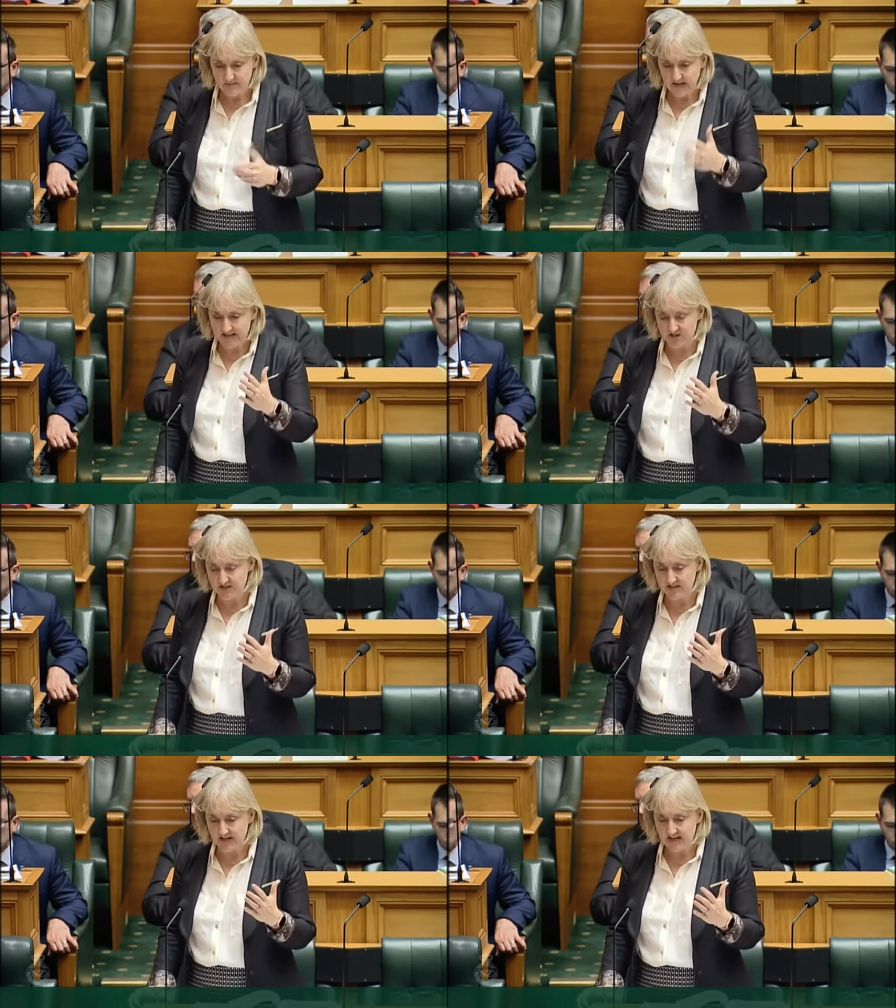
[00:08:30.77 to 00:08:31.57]
He's
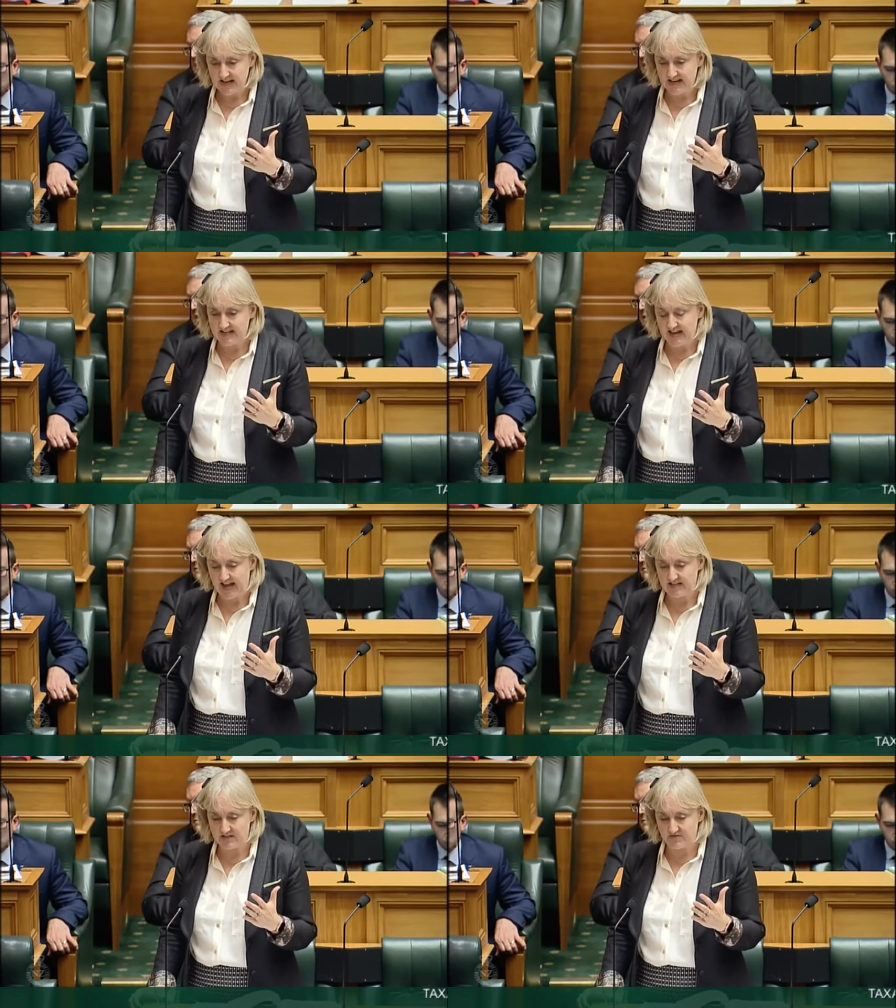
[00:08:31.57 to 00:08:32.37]
just
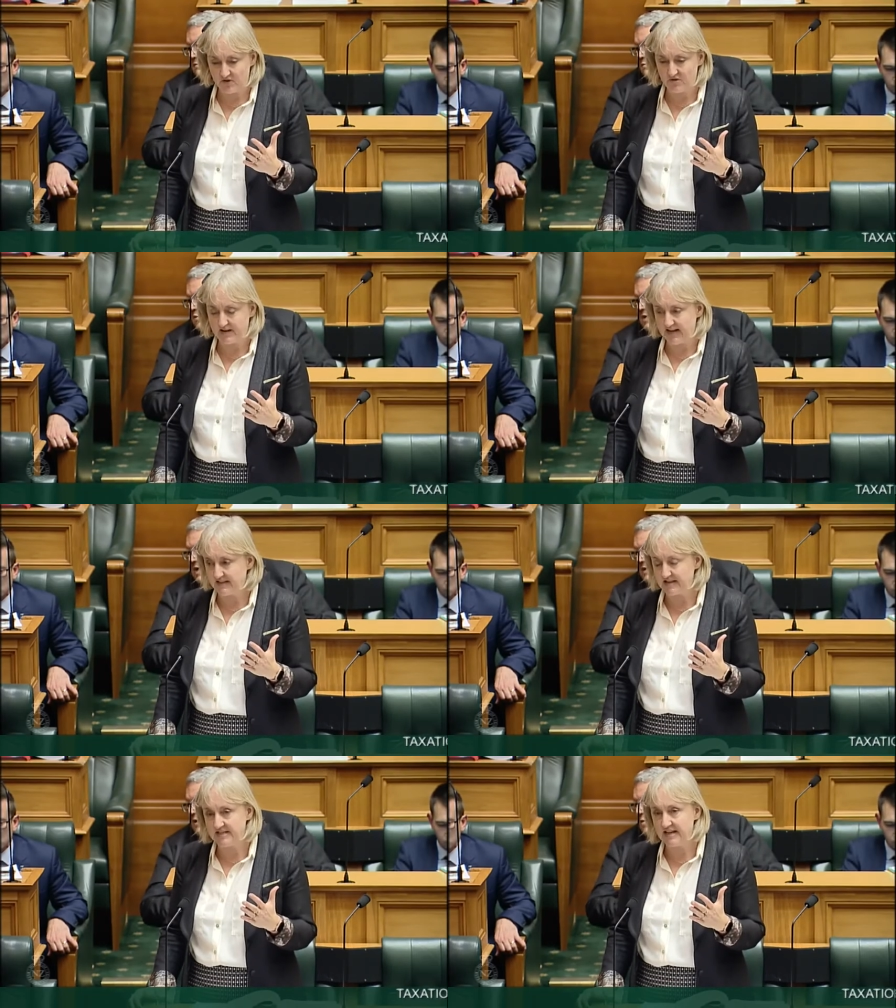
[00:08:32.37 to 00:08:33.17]
indicated verbally
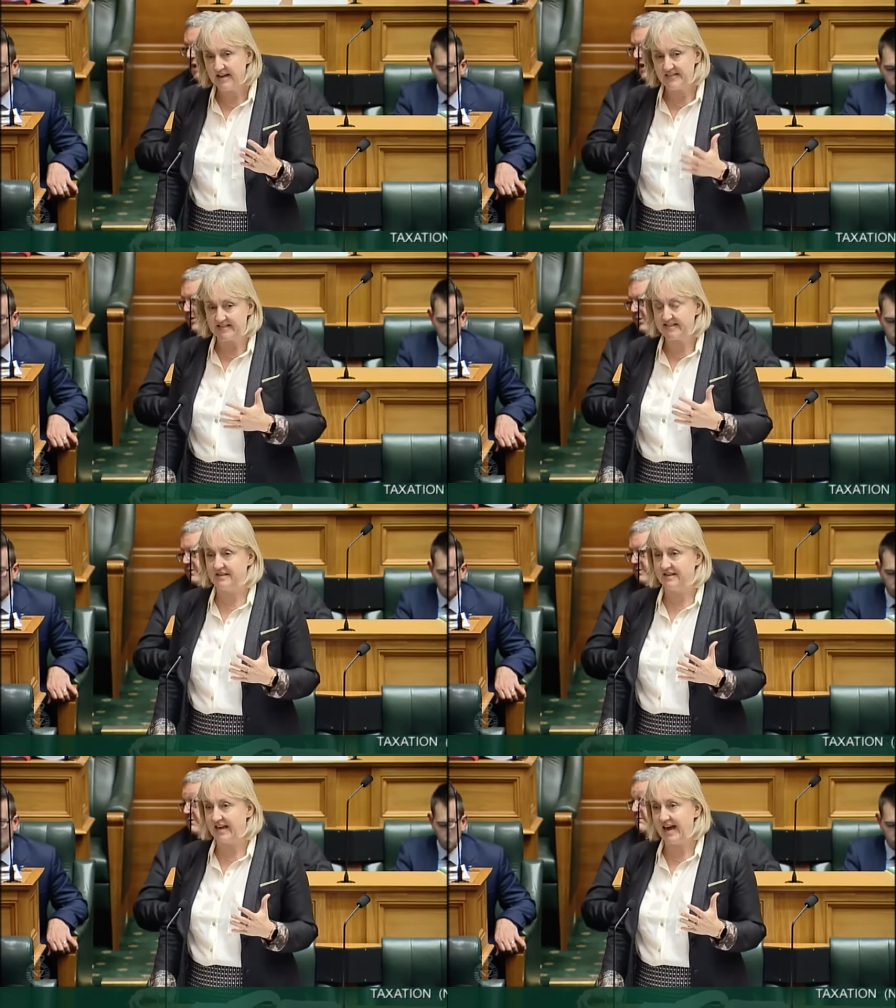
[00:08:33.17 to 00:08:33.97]
that that's
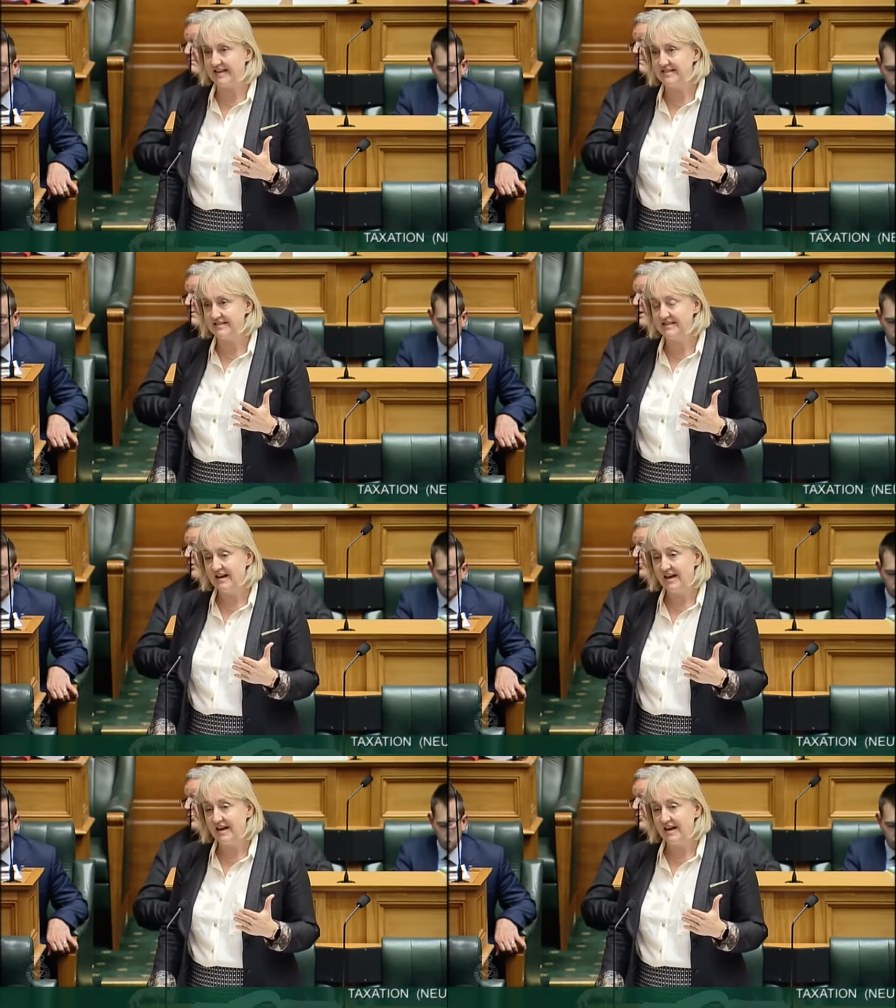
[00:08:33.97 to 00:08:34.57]
still the case.